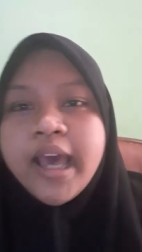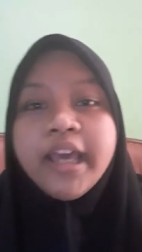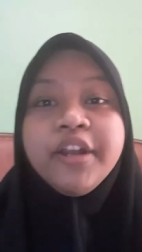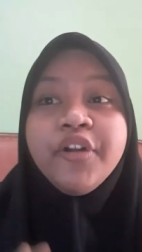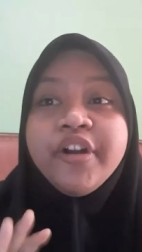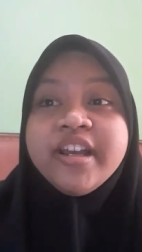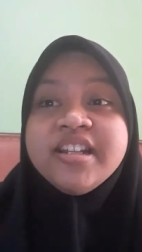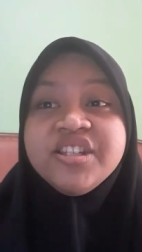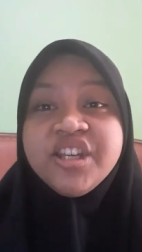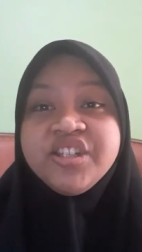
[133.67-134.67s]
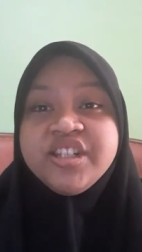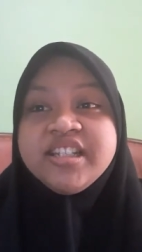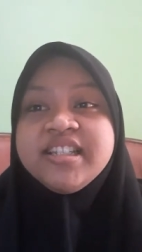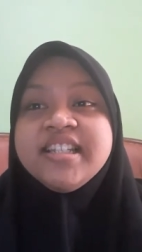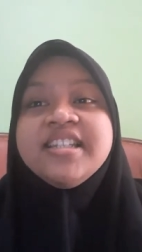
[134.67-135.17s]
In
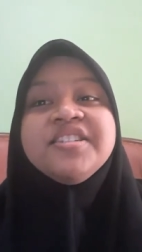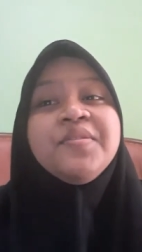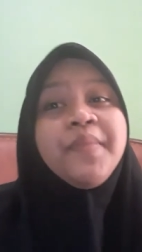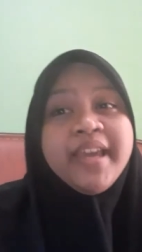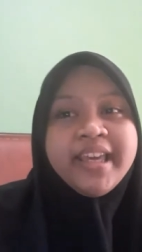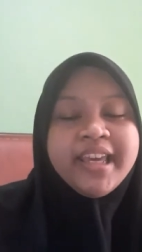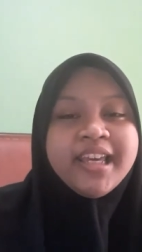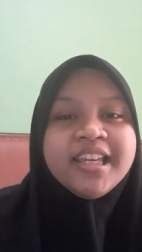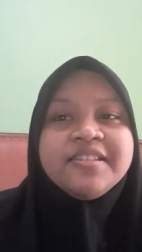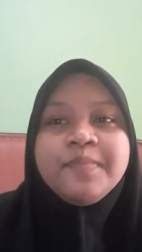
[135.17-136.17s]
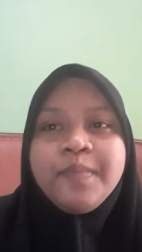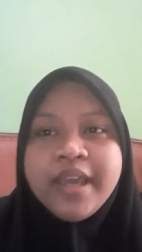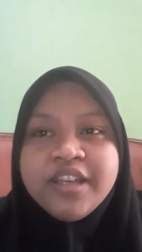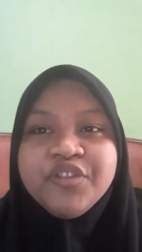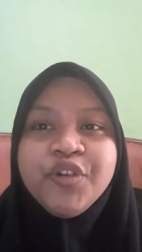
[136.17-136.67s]
organization, decision making is
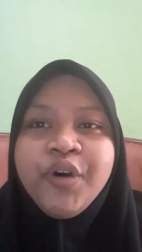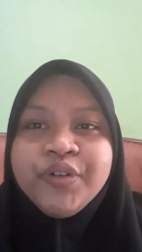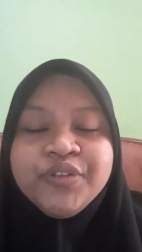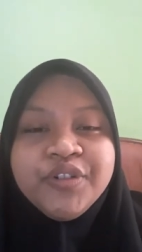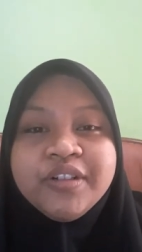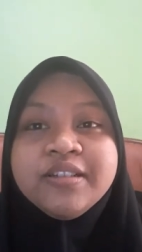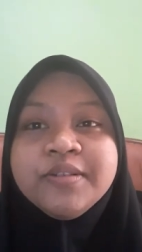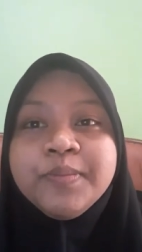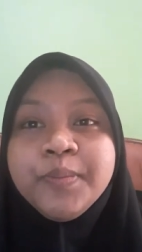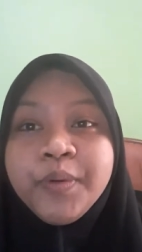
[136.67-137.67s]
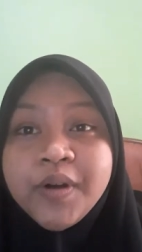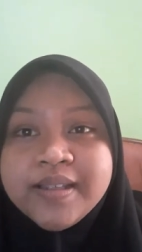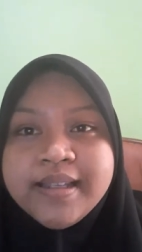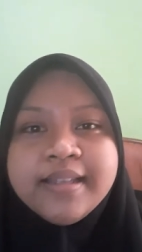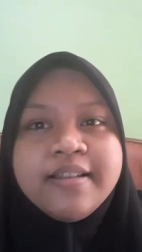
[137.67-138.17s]
made to control the
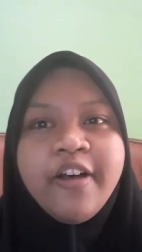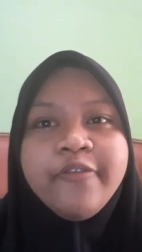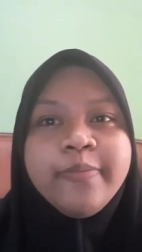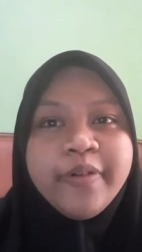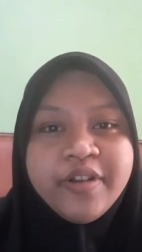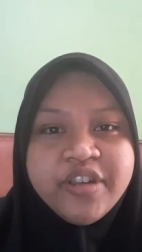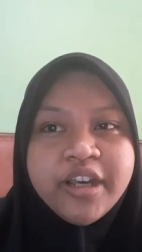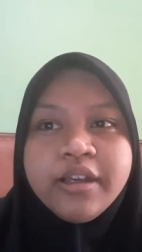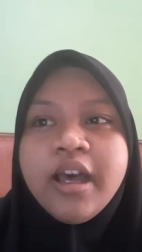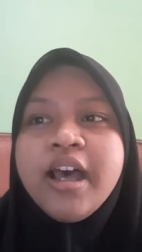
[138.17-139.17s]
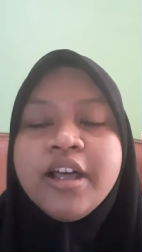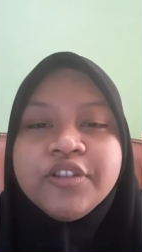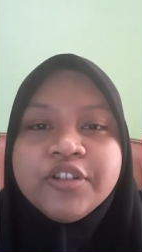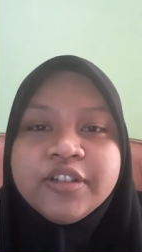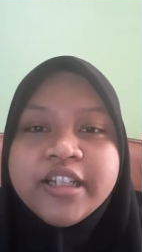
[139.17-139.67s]
process of project
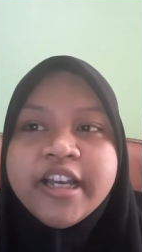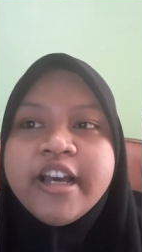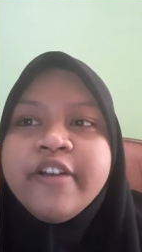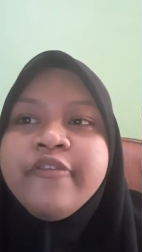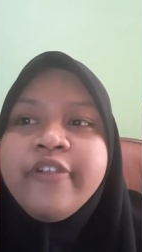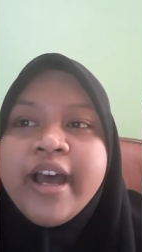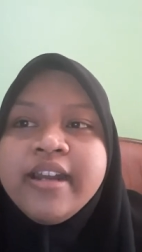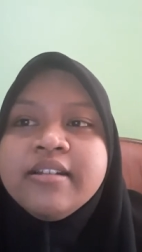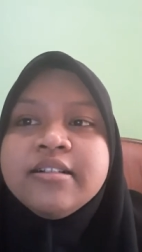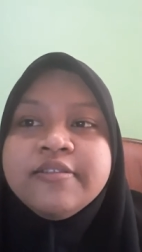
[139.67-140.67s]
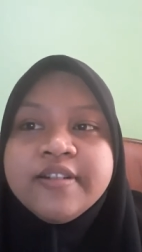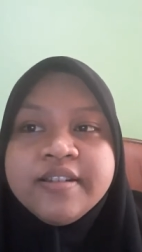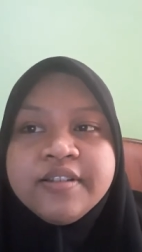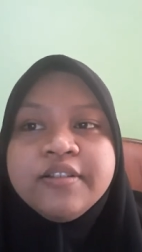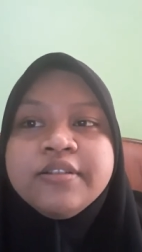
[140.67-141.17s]
to lead a final
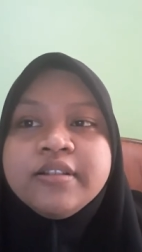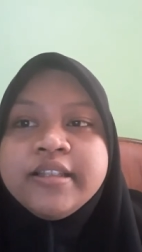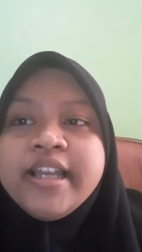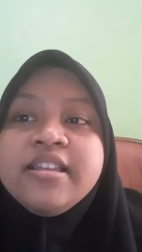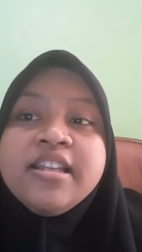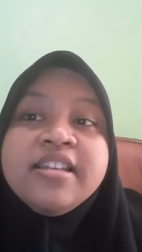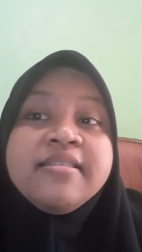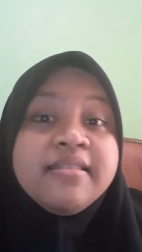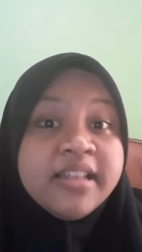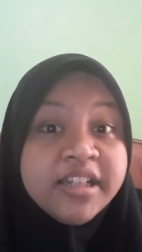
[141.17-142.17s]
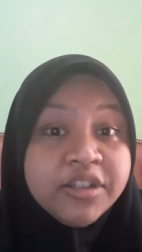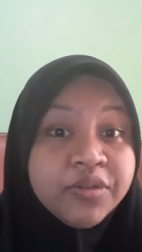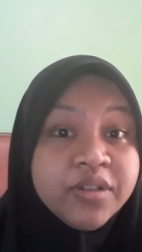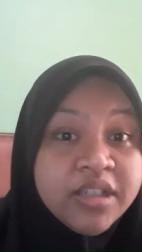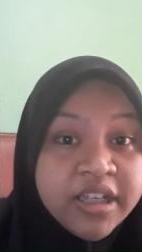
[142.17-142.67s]
result that is needed
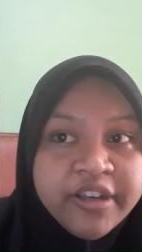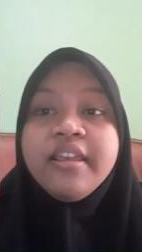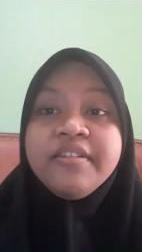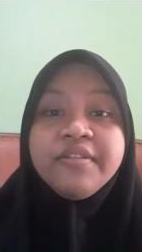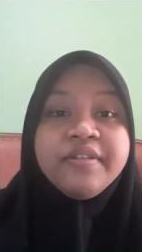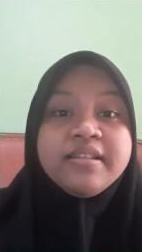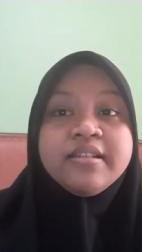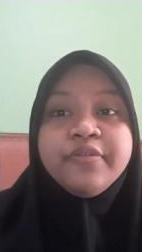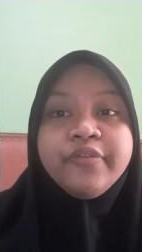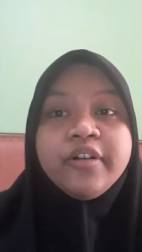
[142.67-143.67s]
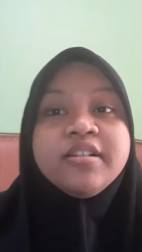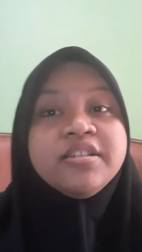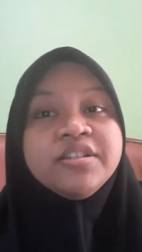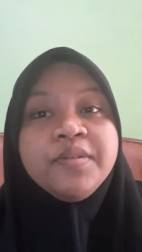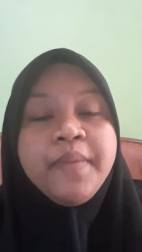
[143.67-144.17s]
to achieve. Another reason for
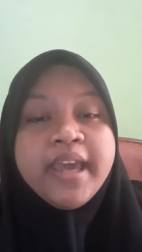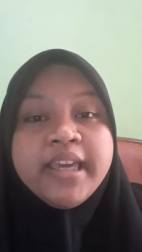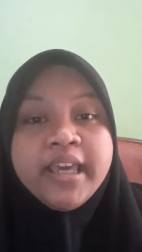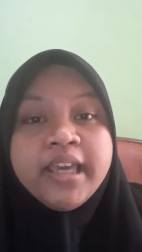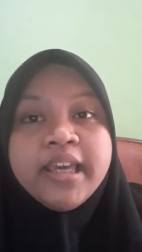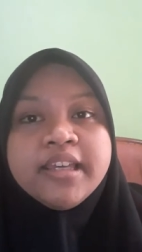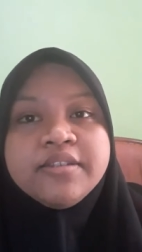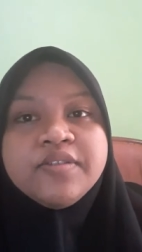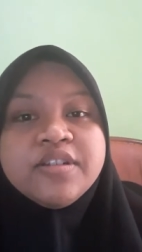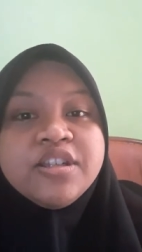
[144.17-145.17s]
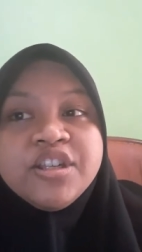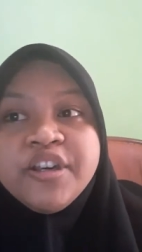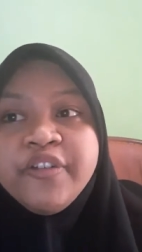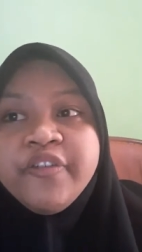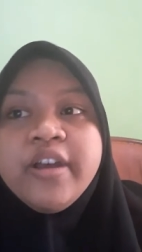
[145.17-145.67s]
decision making is to
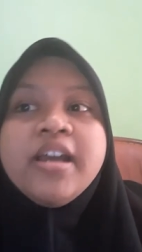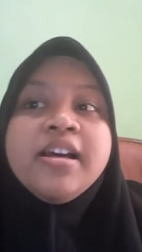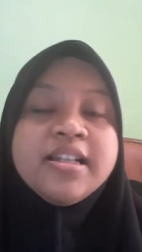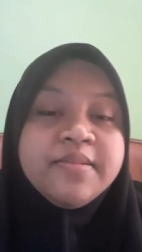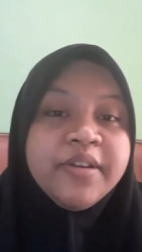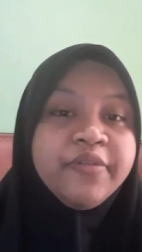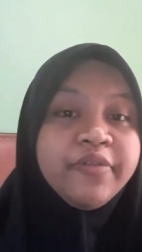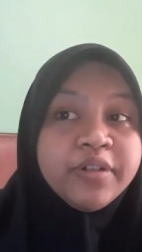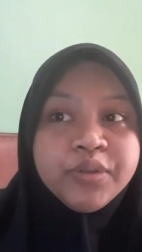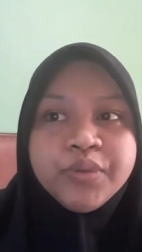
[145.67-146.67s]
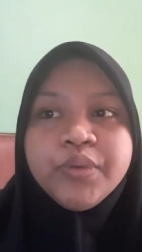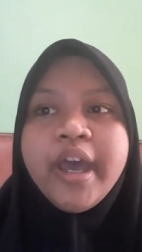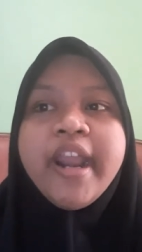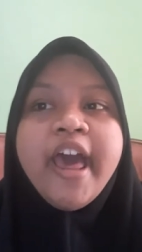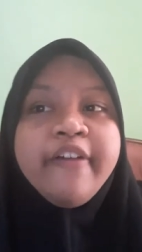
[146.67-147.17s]
achieve economic value
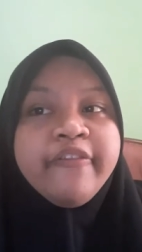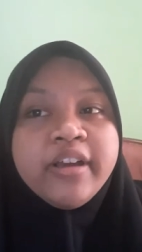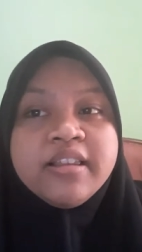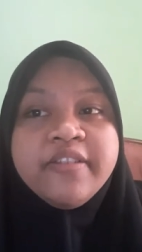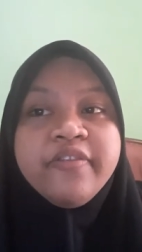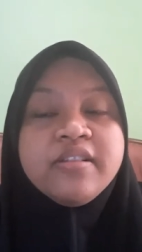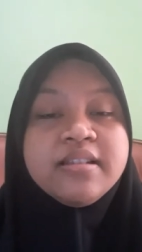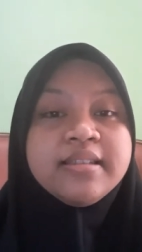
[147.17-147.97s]
and effectiveness